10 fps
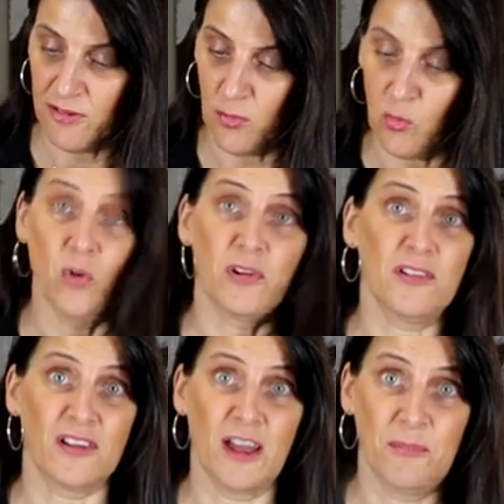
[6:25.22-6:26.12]
for the water
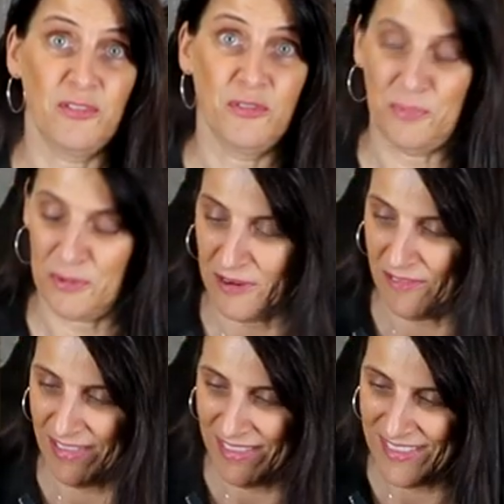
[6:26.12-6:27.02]
to come to a boil.
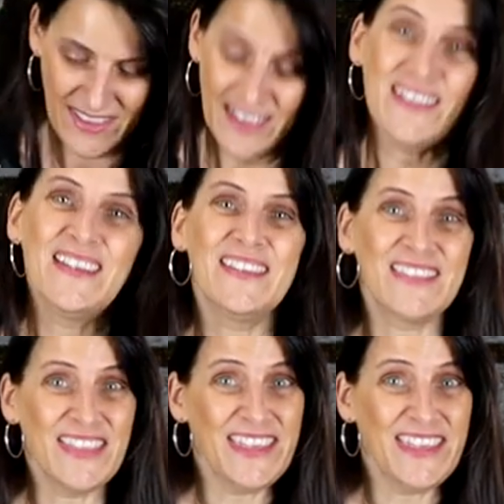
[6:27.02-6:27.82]
So